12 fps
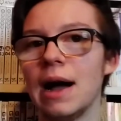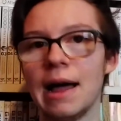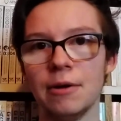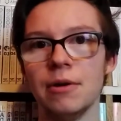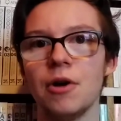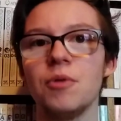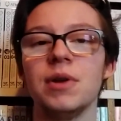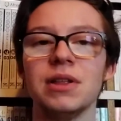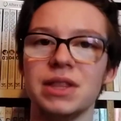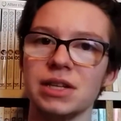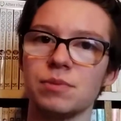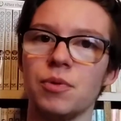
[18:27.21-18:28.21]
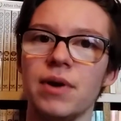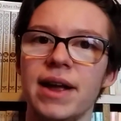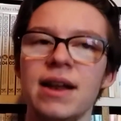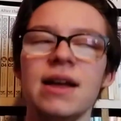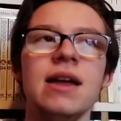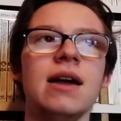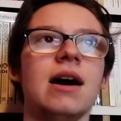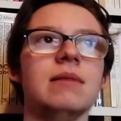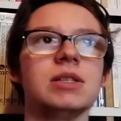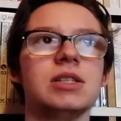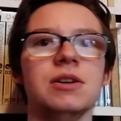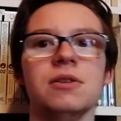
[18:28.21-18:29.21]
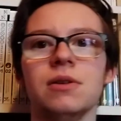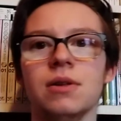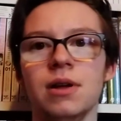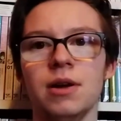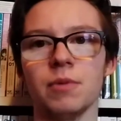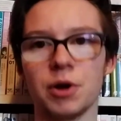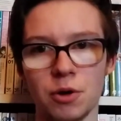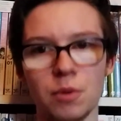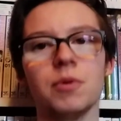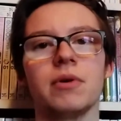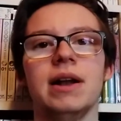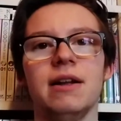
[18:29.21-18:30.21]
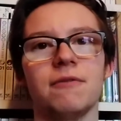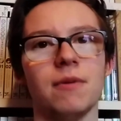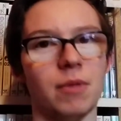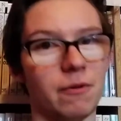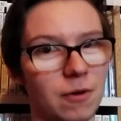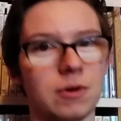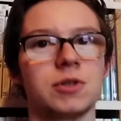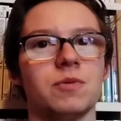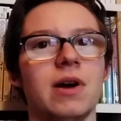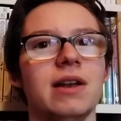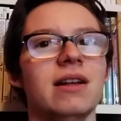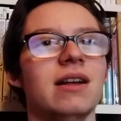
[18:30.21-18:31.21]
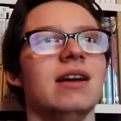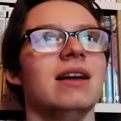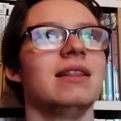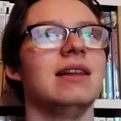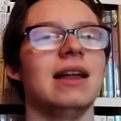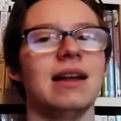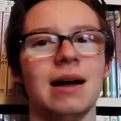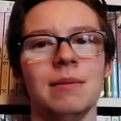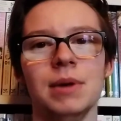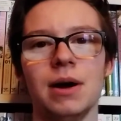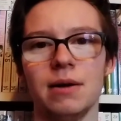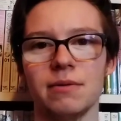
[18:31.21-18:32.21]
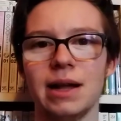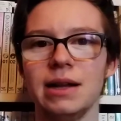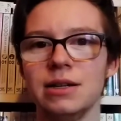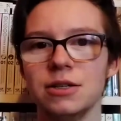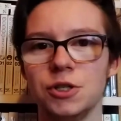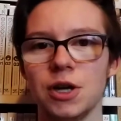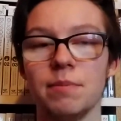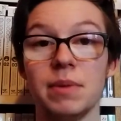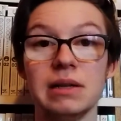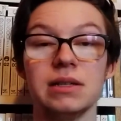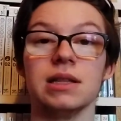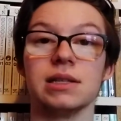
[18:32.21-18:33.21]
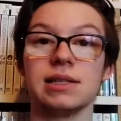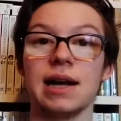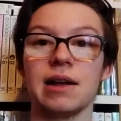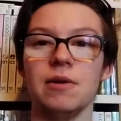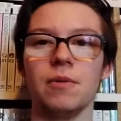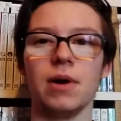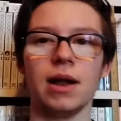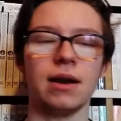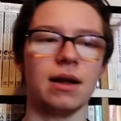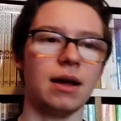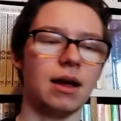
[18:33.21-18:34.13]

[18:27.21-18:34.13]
I don't know. But at this point, I'm still recuperating from the first one, that I'm not ready to jump into the second one.